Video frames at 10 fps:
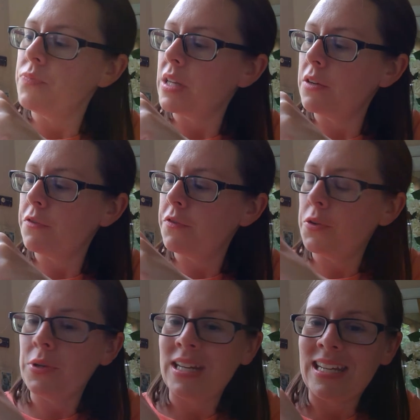and
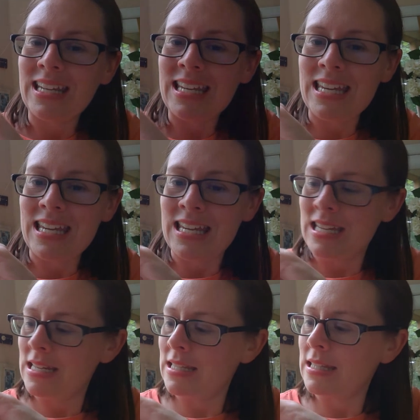fold it
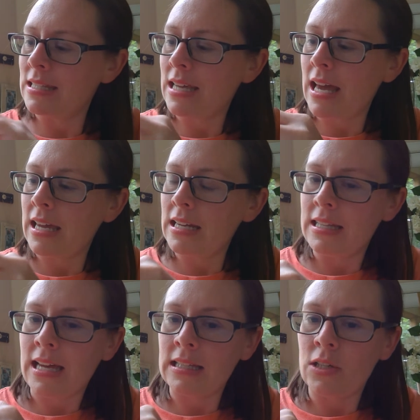inside
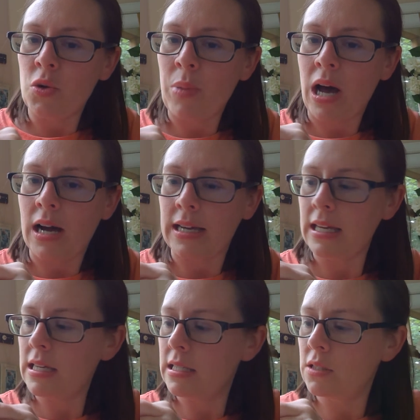that little
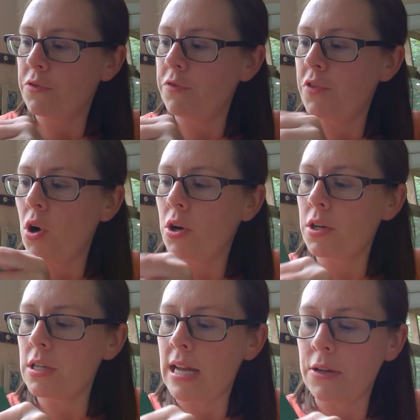pocket as
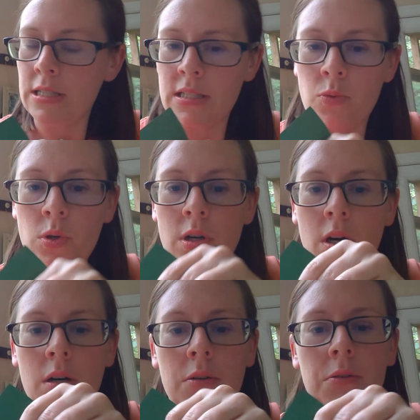far down as it will
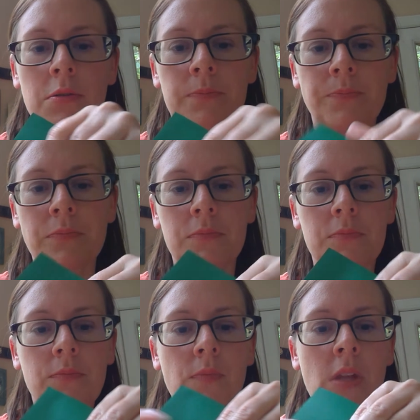go.
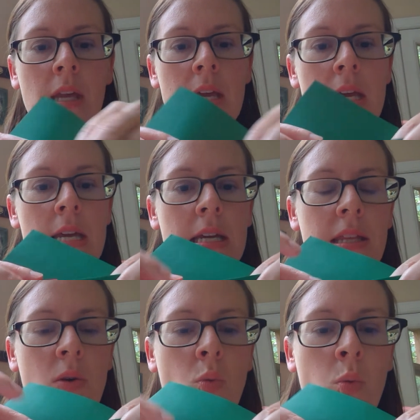And
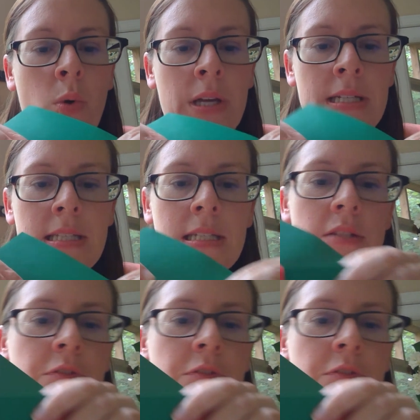then once it's